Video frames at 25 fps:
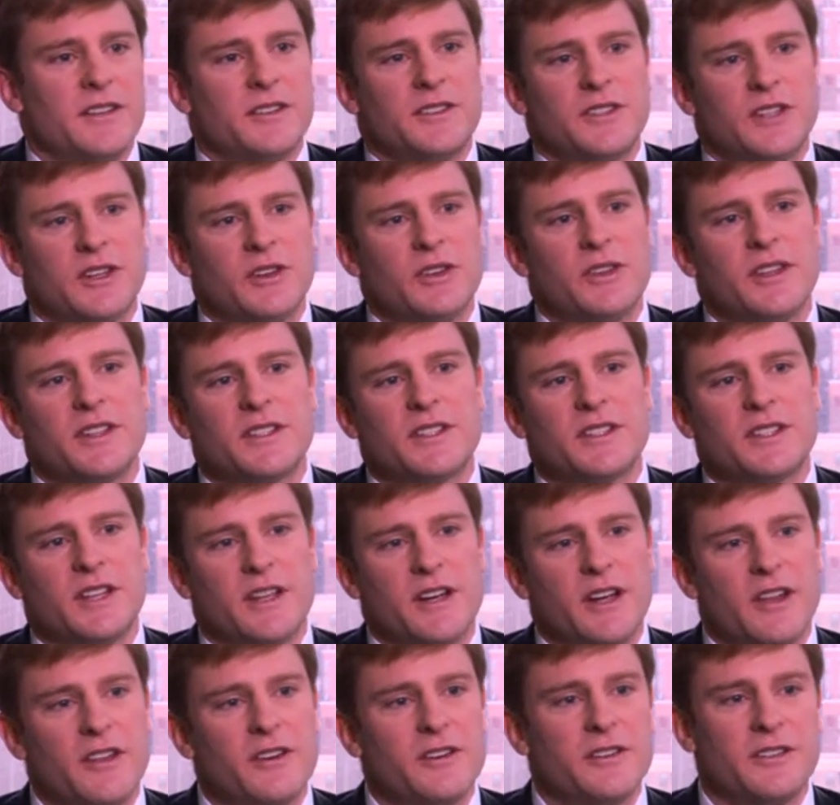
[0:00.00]
So this is
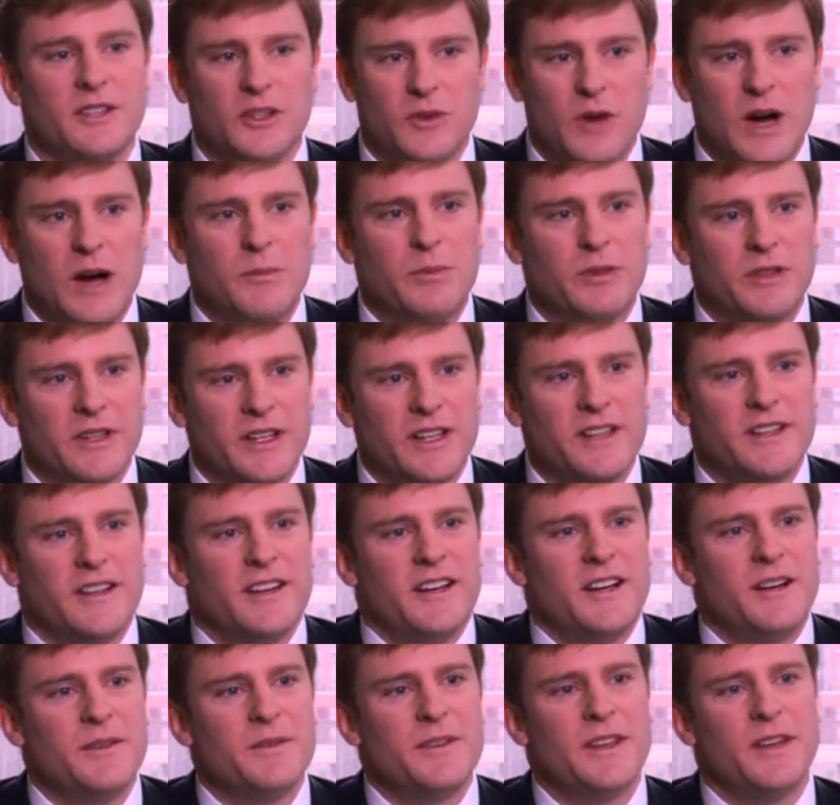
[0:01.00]
another duopoly,
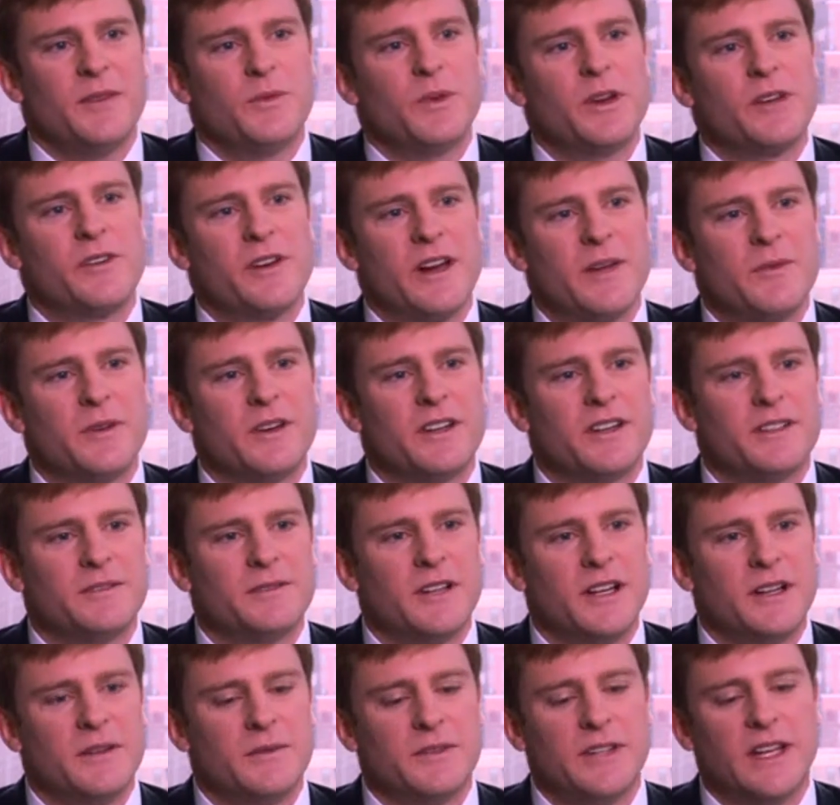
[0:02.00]
and we were able
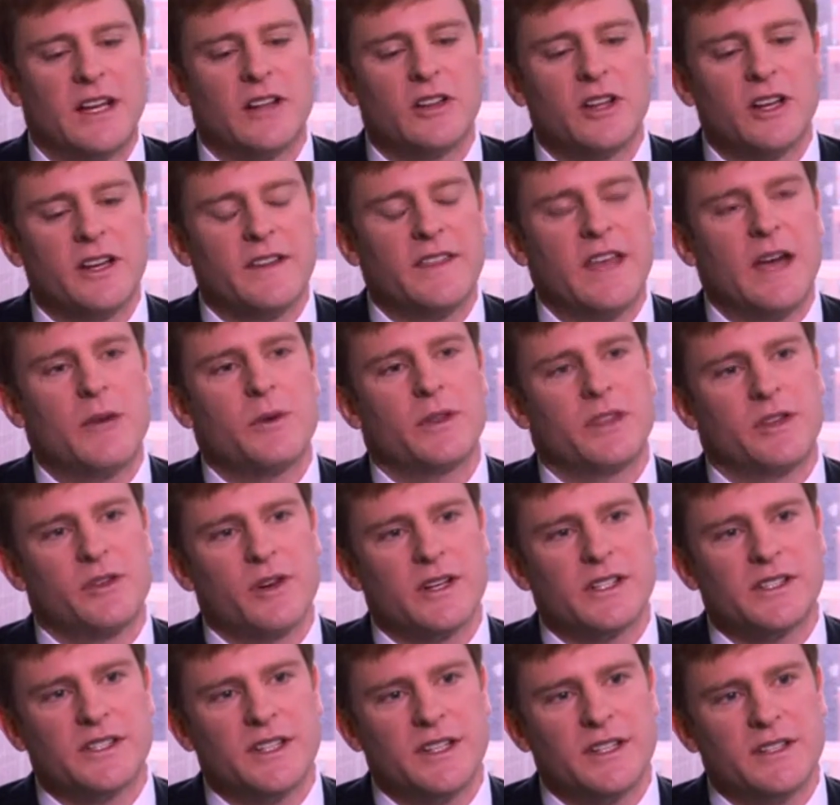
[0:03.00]
to take a look at that with
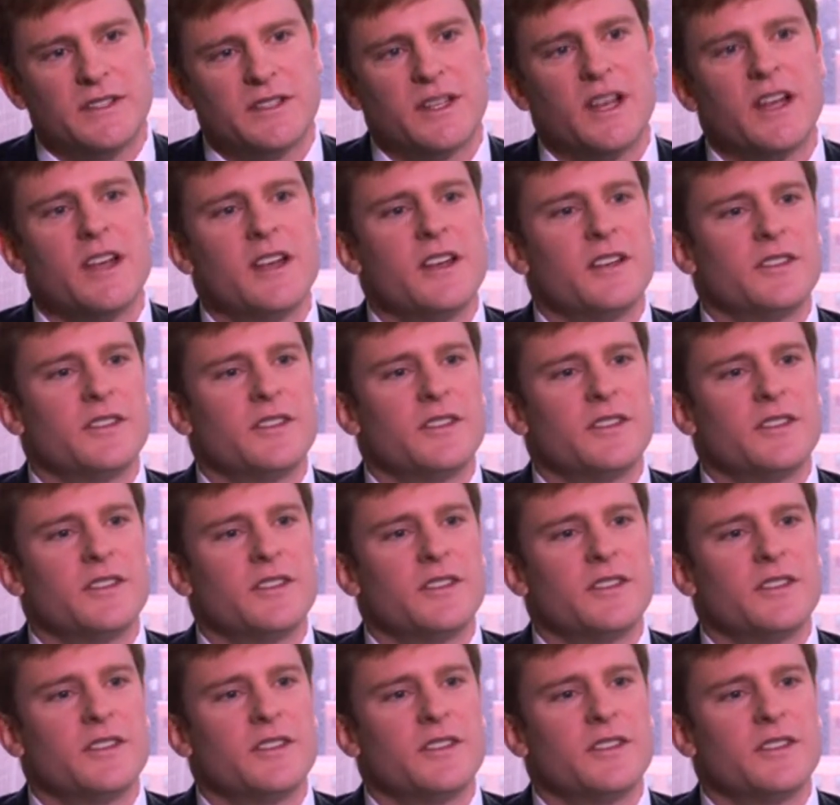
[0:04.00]
Christie's.